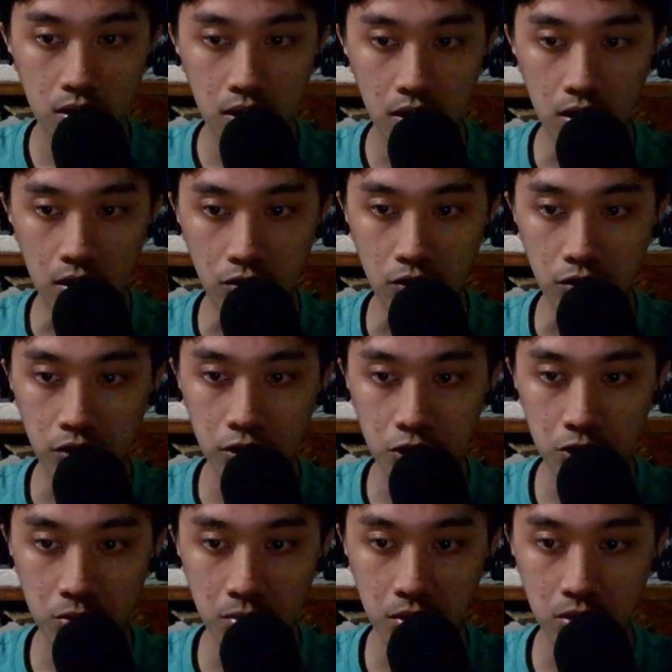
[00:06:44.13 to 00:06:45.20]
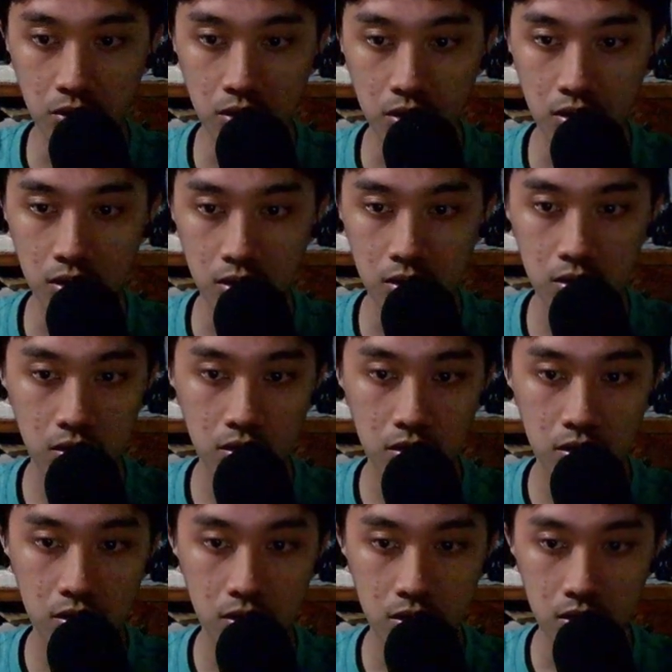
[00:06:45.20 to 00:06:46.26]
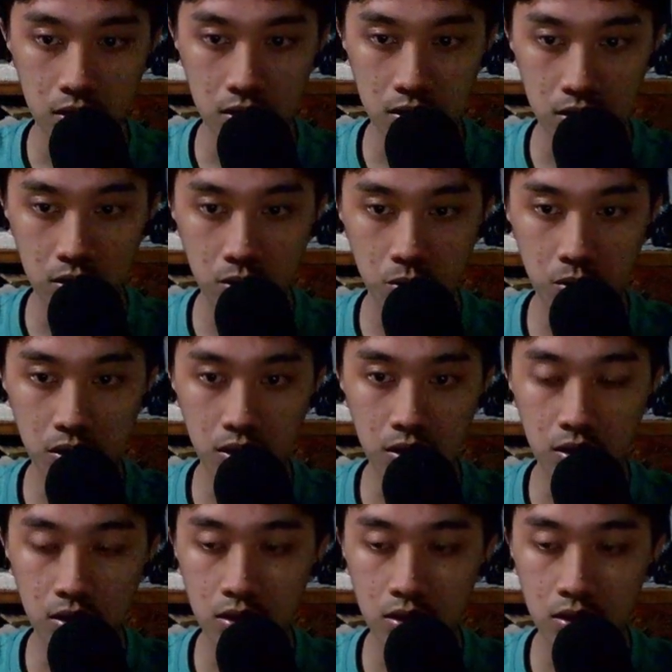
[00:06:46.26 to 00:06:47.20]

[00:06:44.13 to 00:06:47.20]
I have a fisherman right here, a seaweed